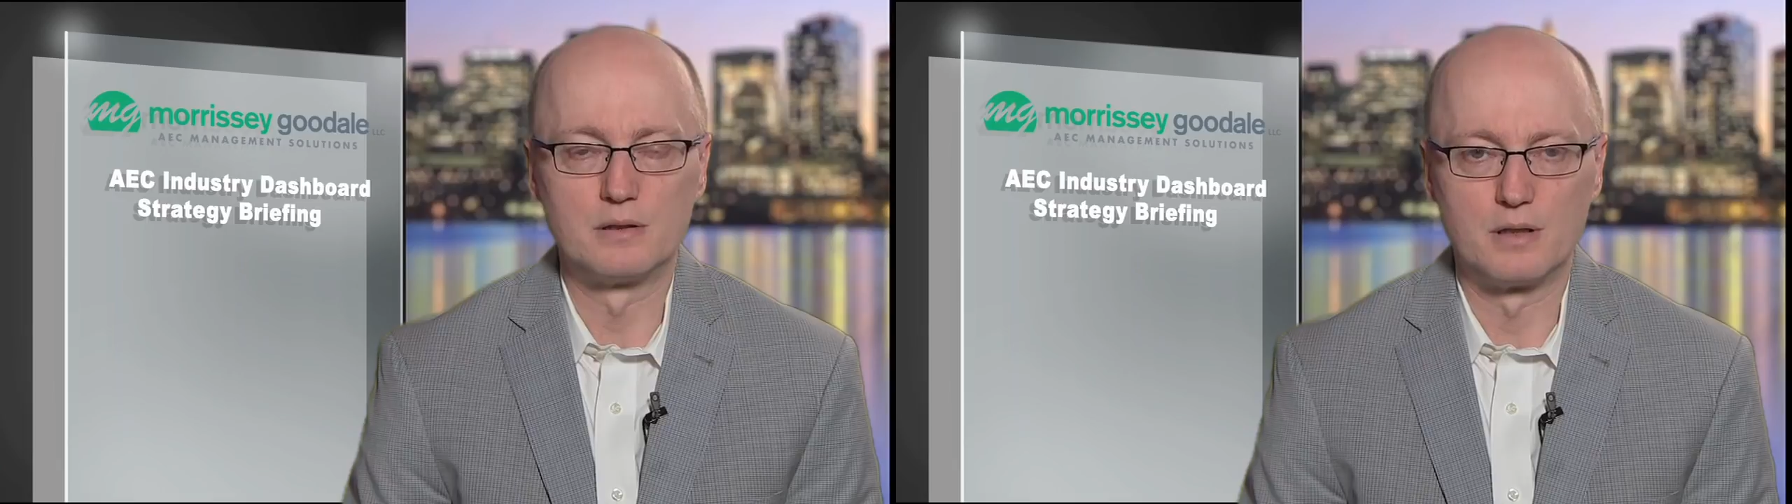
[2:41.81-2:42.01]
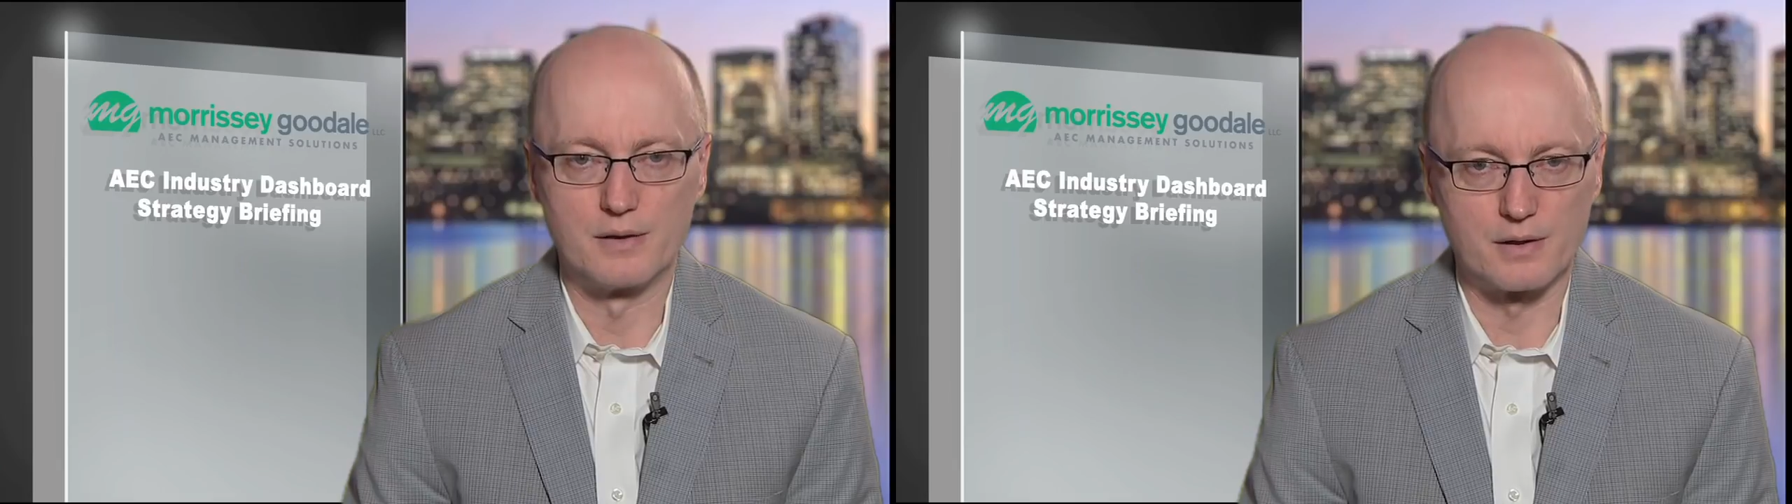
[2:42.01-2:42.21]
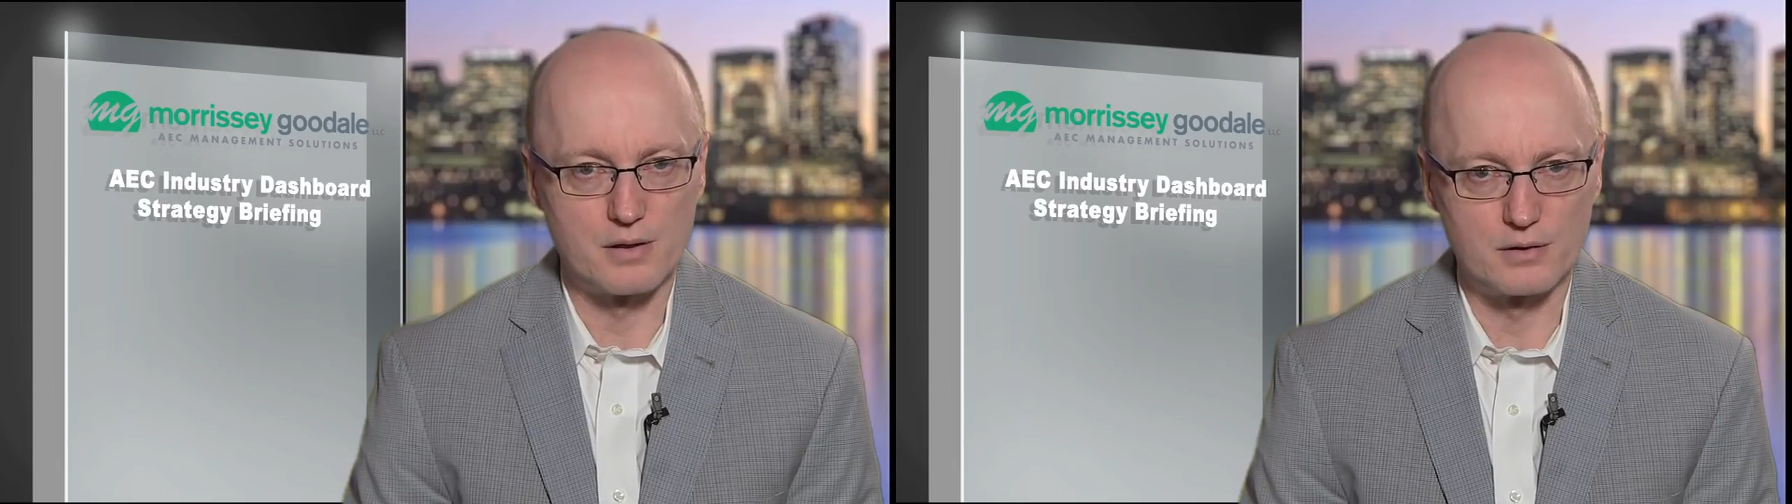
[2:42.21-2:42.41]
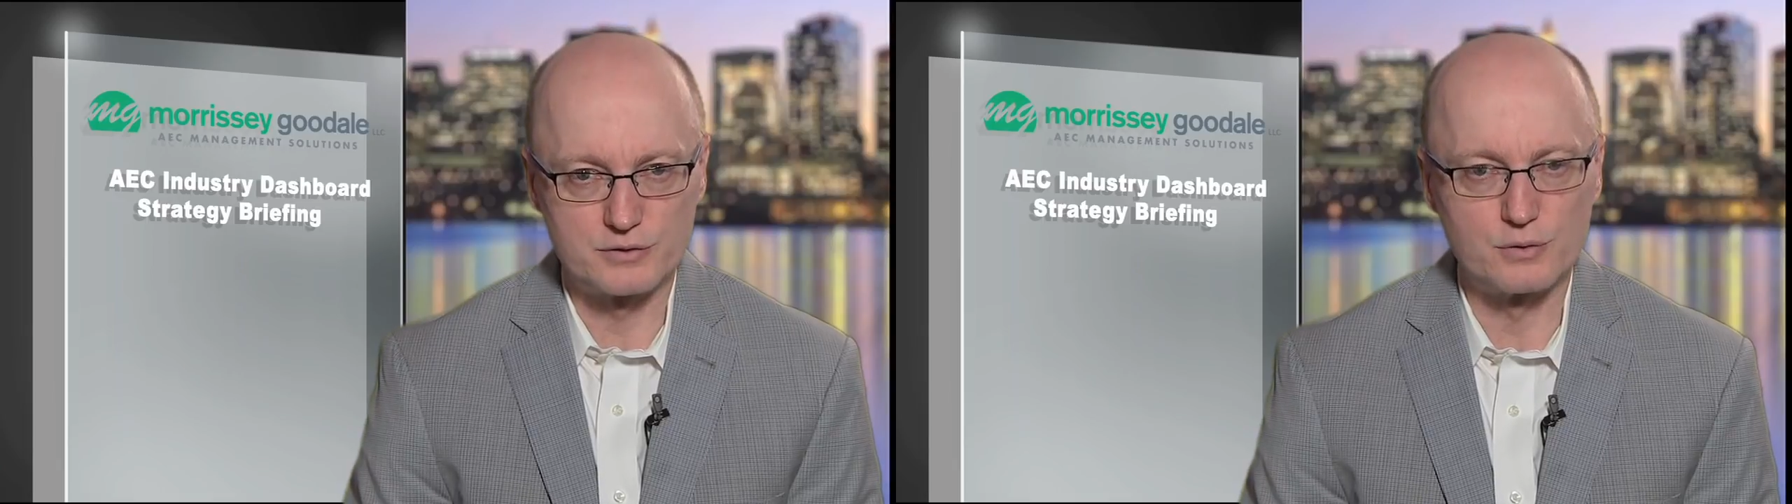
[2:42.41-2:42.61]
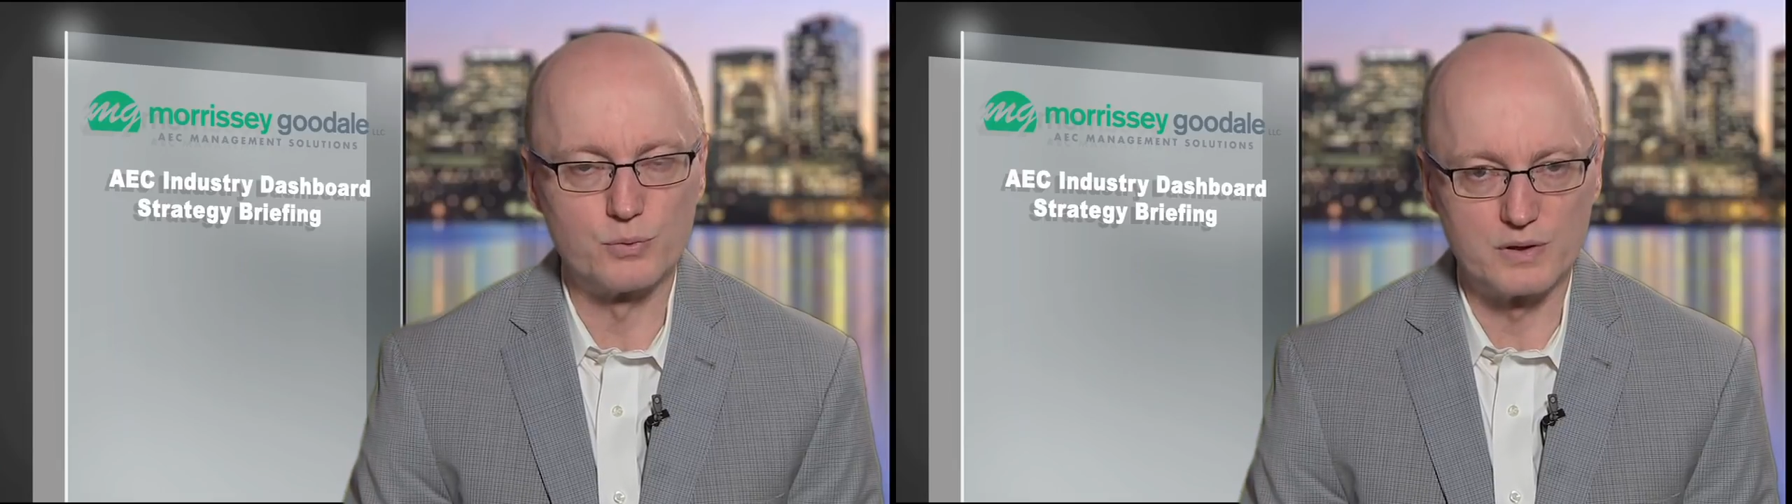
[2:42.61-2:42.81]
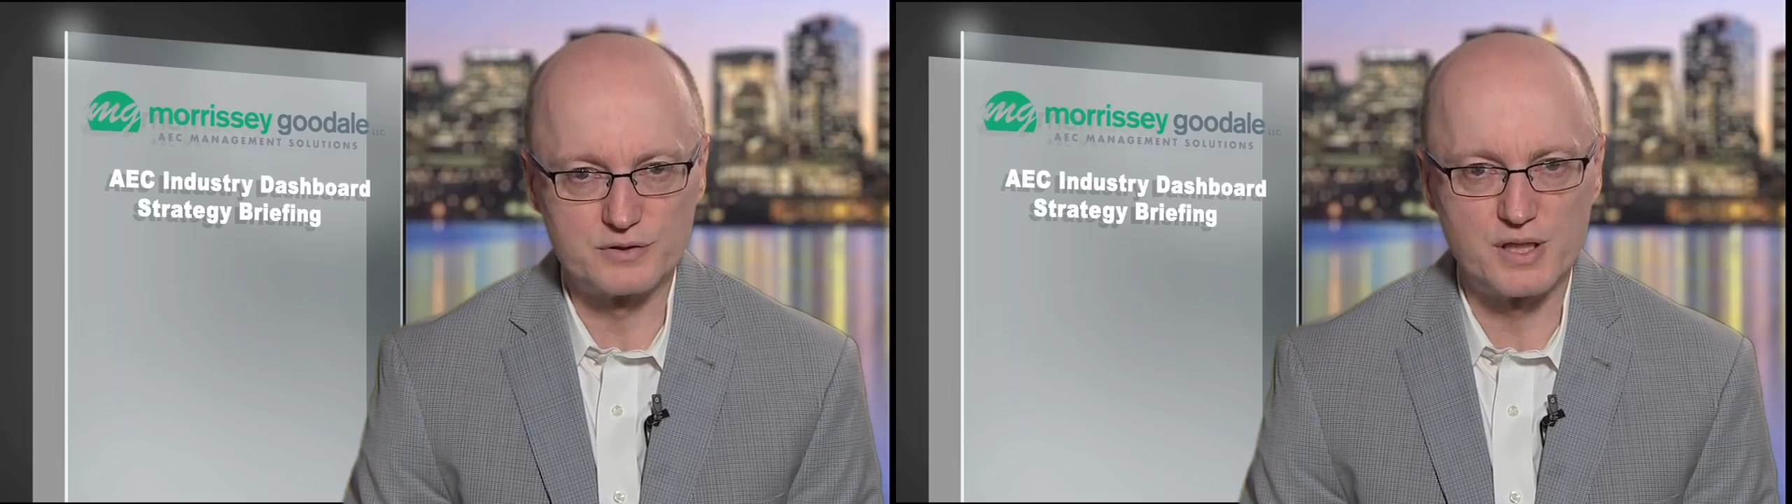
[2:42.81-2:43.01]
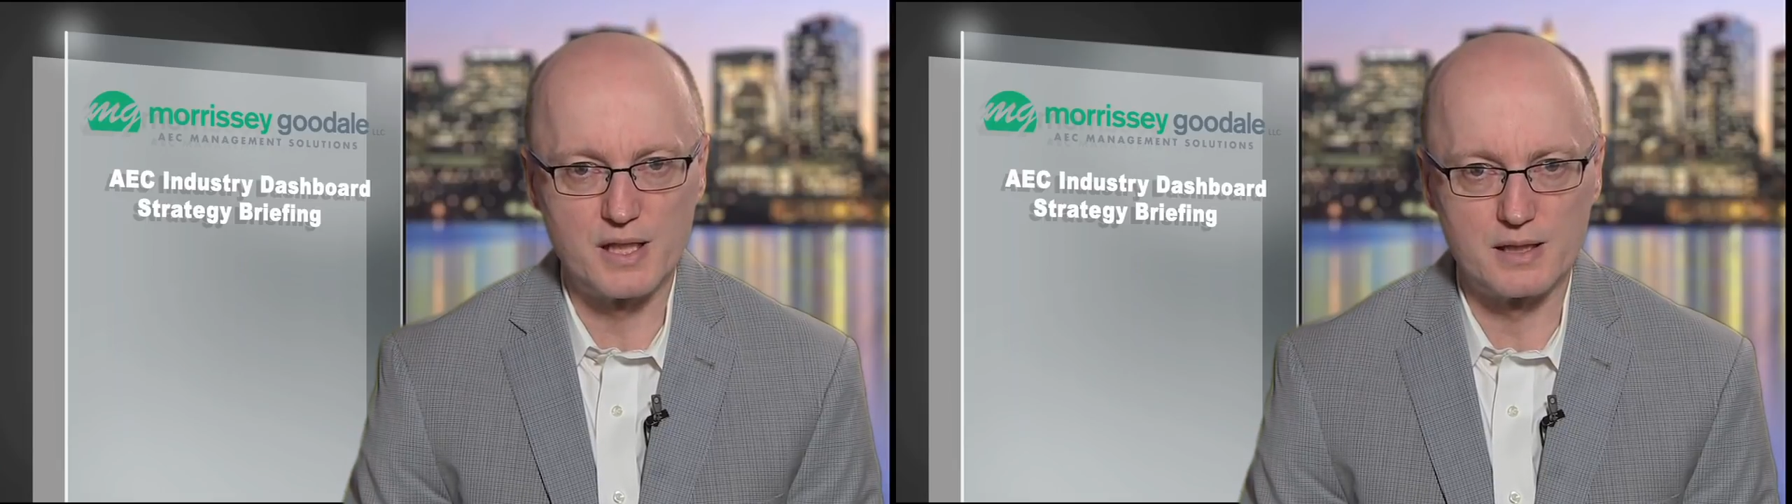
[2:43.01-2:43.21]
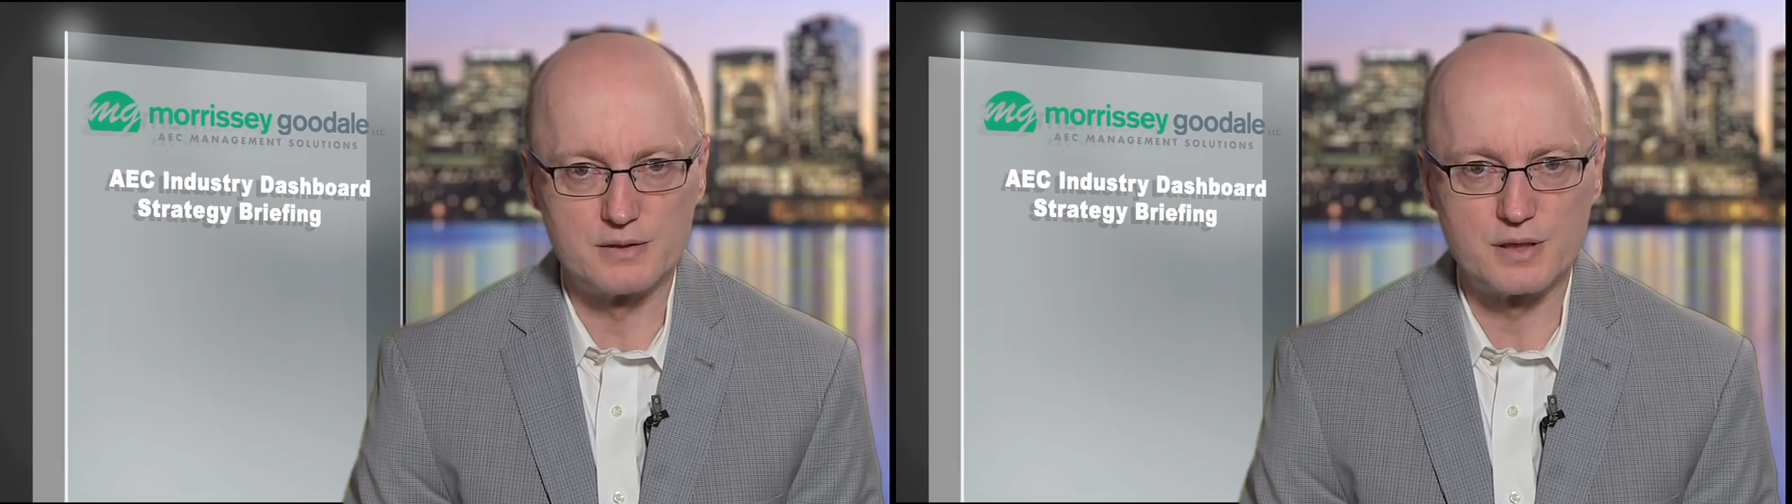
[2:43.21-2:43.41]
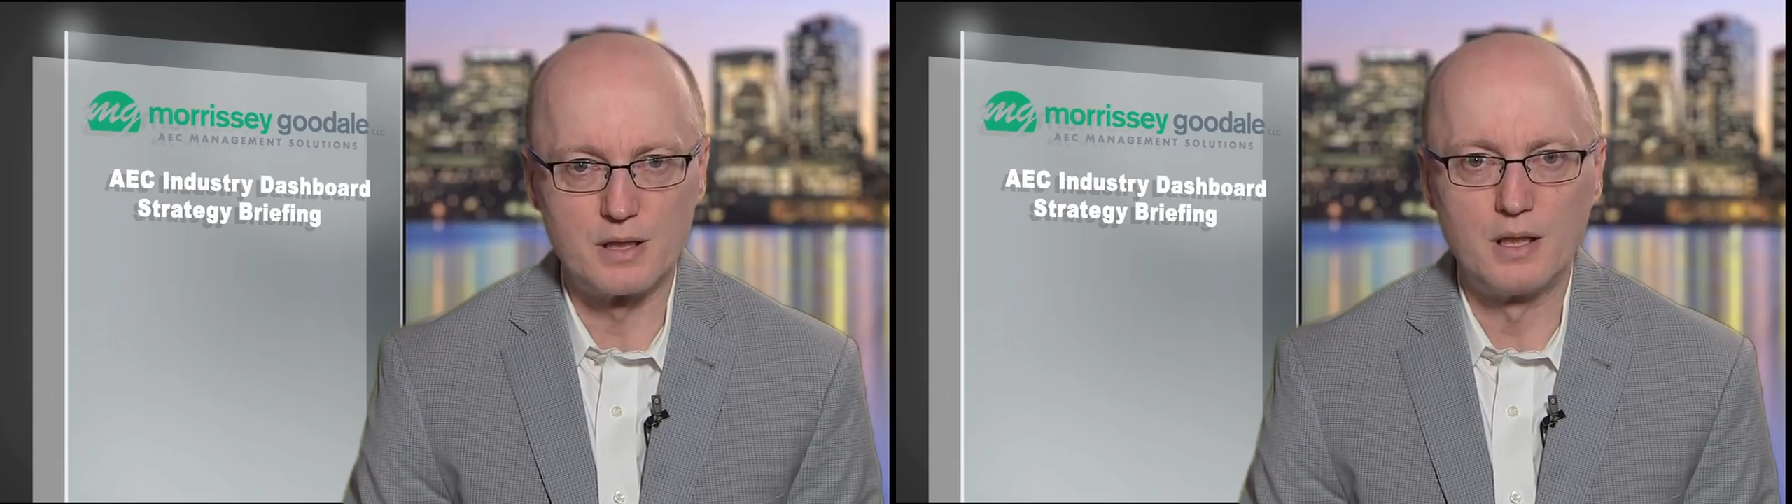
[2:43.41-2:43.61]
and the culture will change,